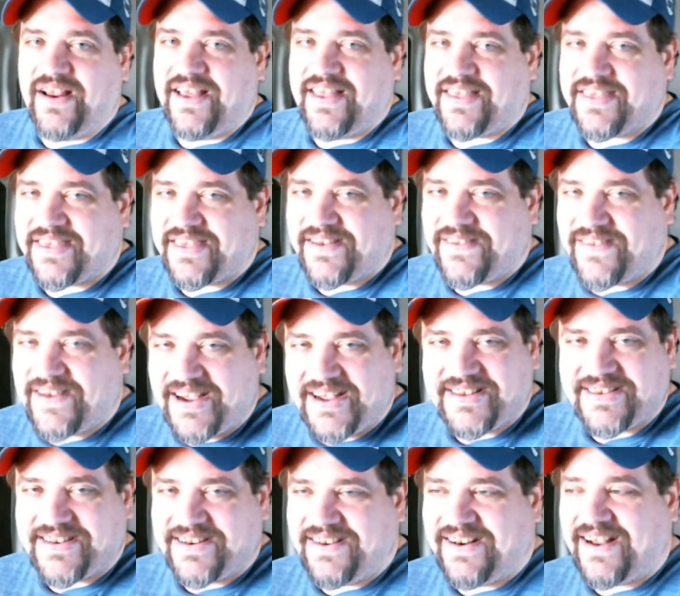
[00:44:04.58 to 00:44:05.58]
with,
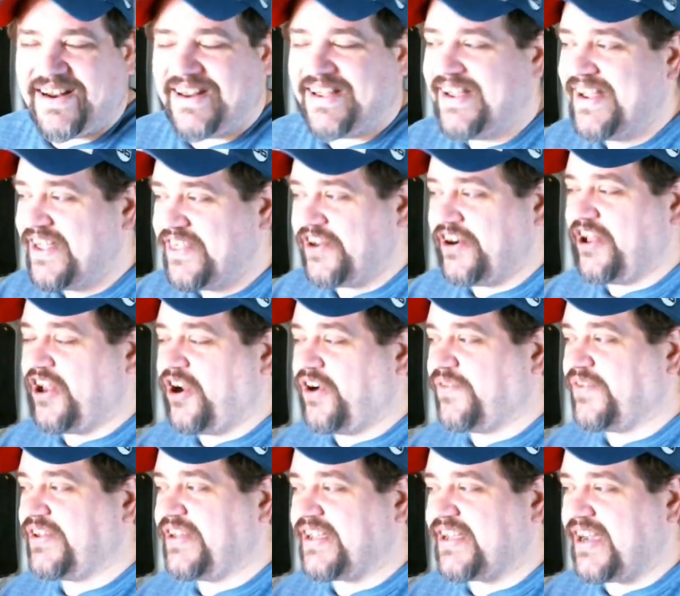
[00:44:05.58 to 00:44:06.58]
right? They're not they're not
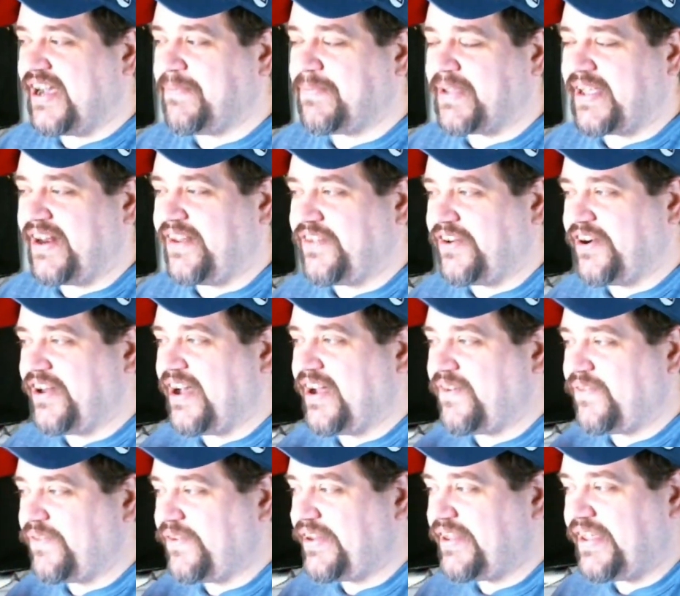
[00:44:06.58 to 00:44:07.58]
overly complicated. They're
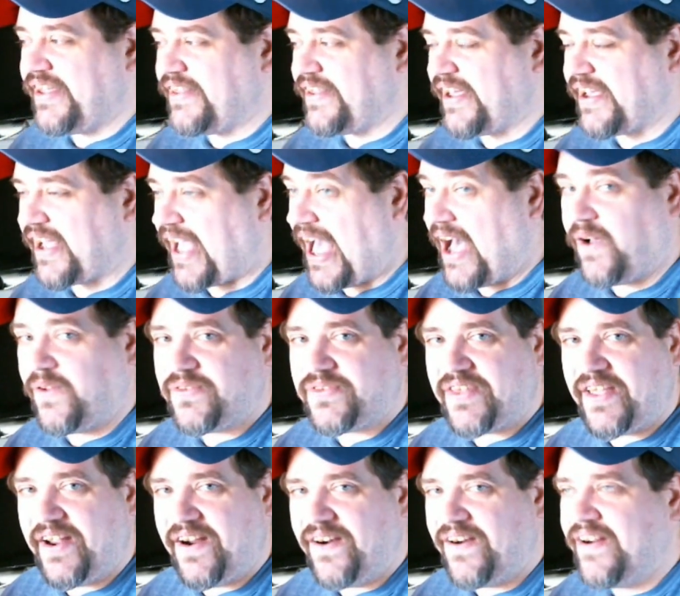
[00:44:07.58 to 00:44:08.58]
not really like out
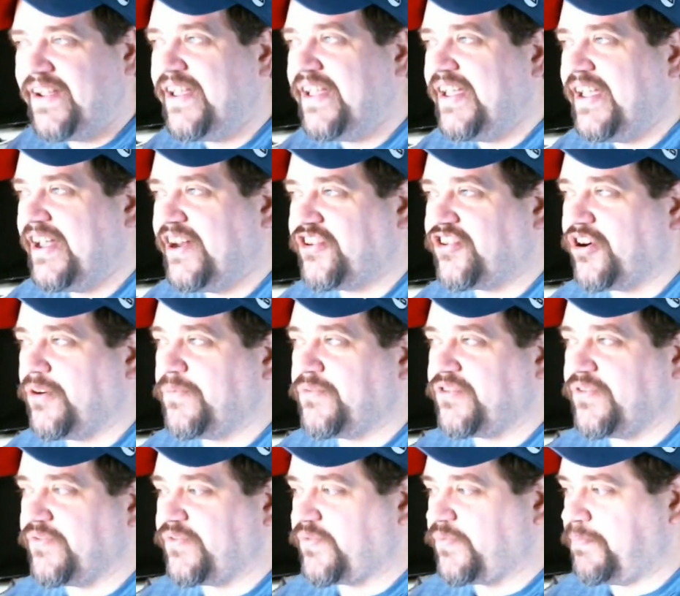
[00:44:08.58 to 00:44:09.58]
there in
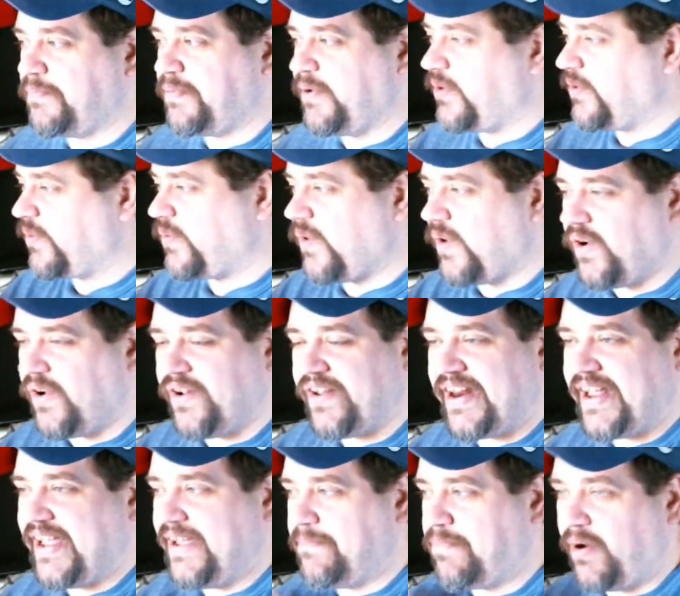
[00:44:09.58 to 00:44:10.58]
terms of build
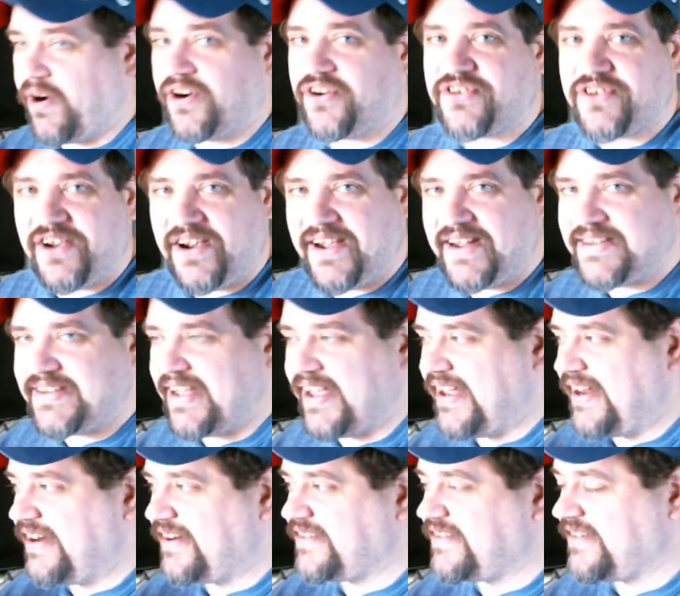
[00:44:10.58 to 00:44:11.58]
quality, parts
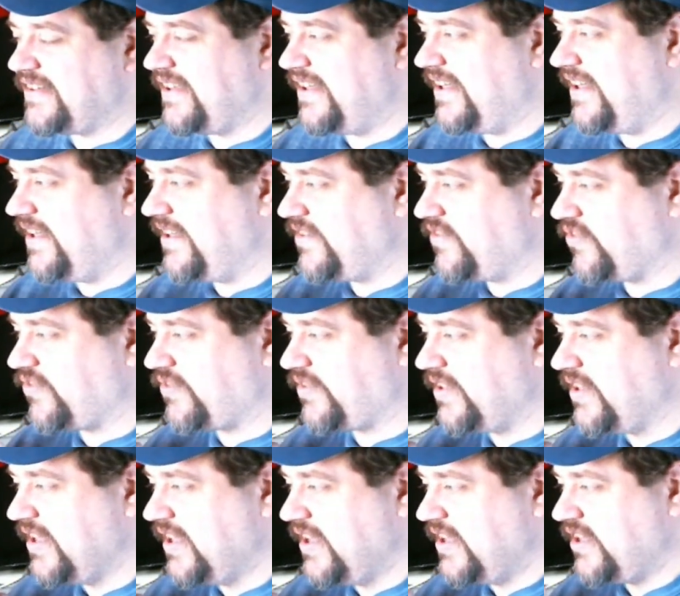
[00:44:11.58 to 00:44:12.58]
content, uh,
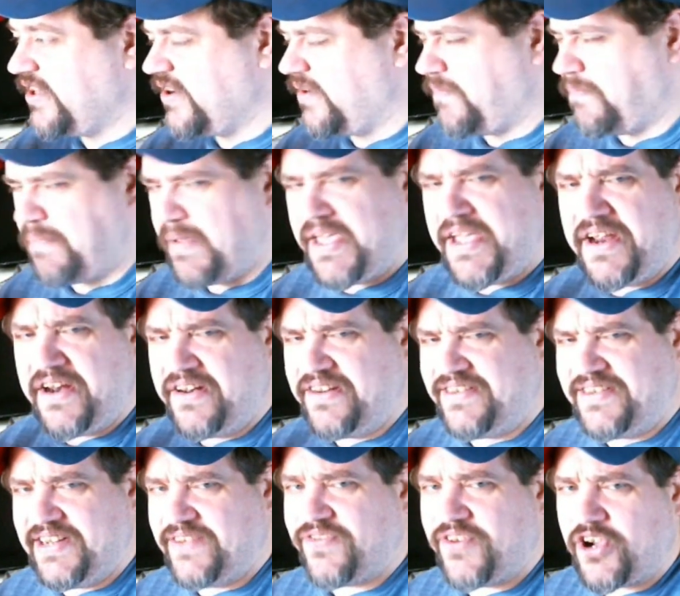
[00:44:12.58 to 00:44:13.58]
just you know being
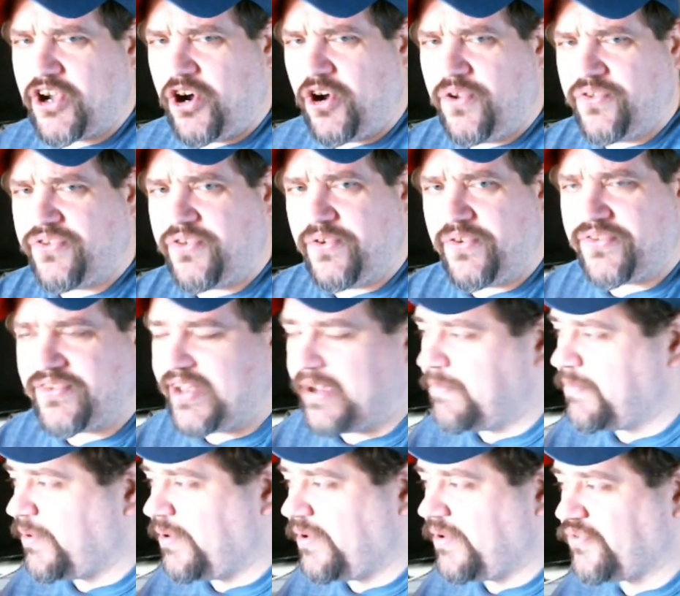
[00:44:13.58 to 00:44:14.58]
difficult to
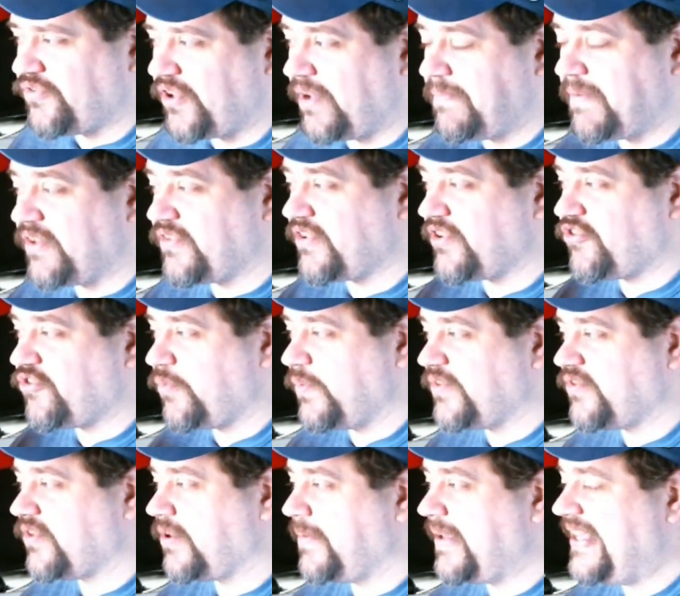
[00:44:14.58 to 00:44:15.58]
assemble. So I'm not really sure
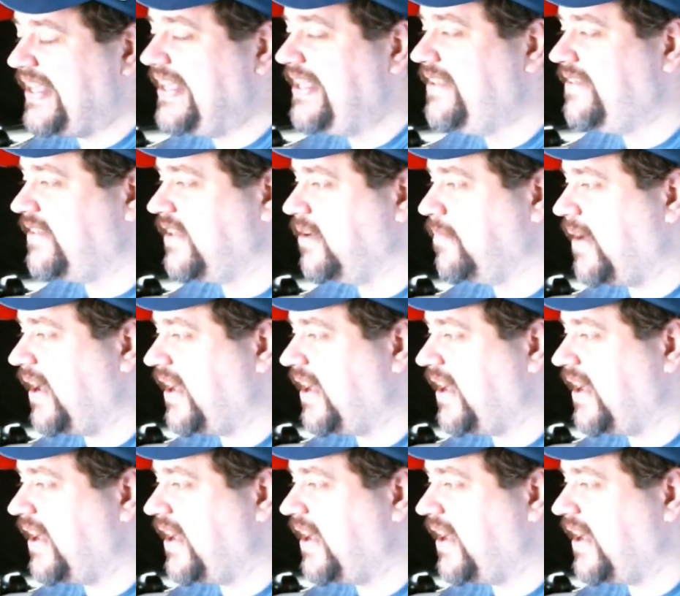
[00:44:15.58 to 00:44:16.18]
what's going to be easy